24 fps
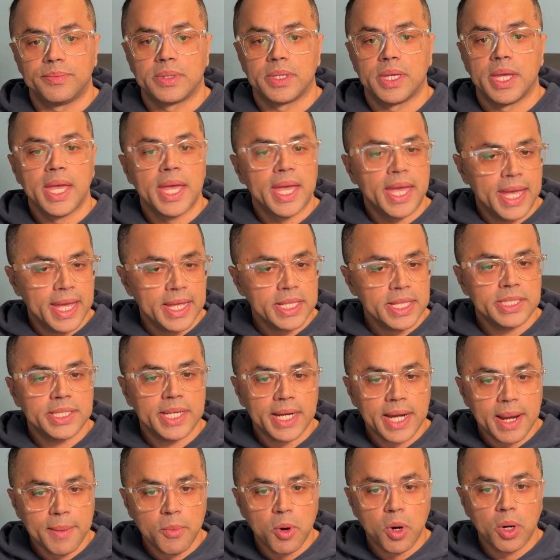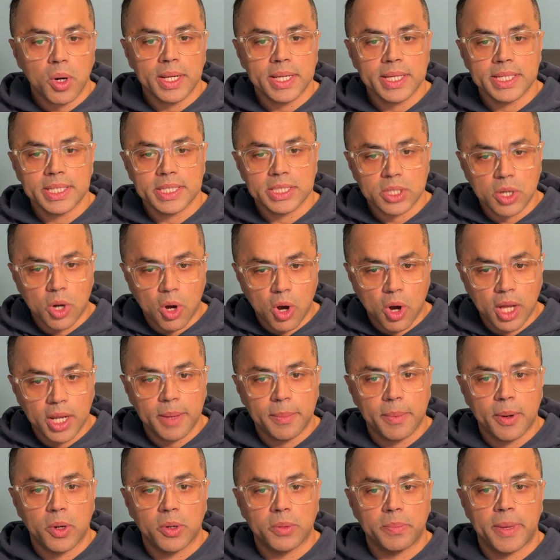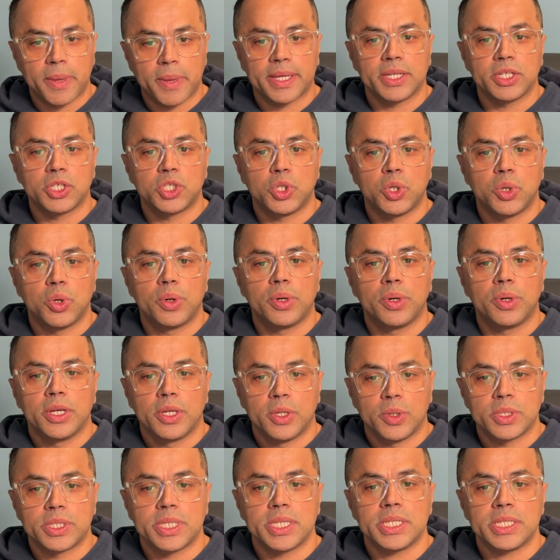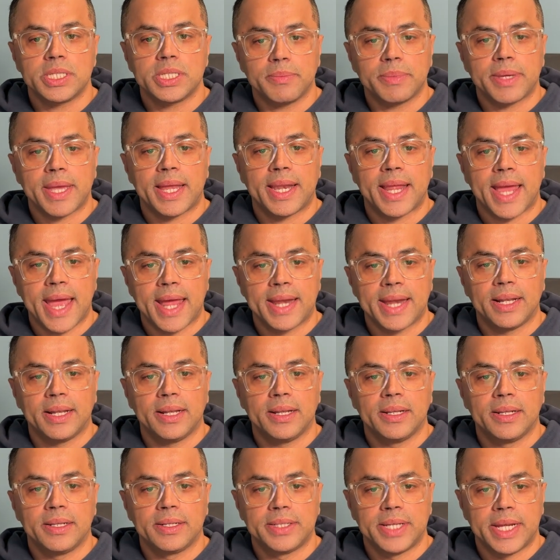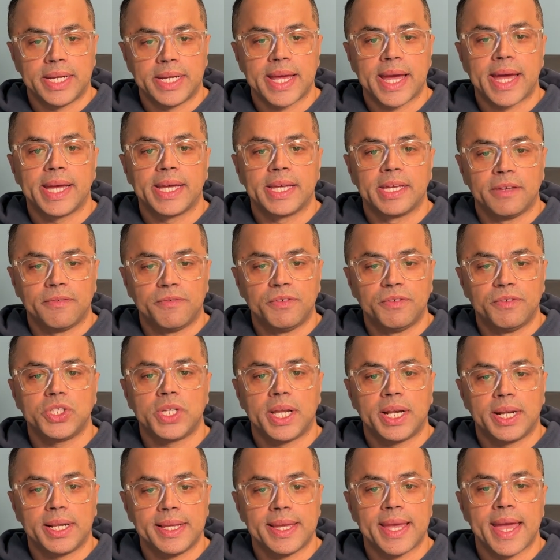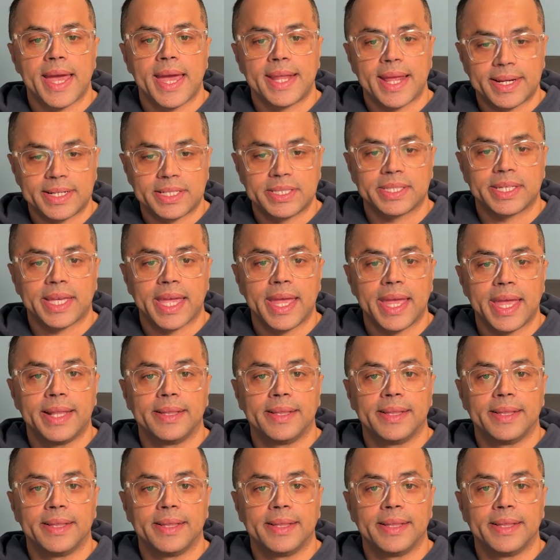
Hence, data modeling is all about making sure your system can handle data efficiently and at scale.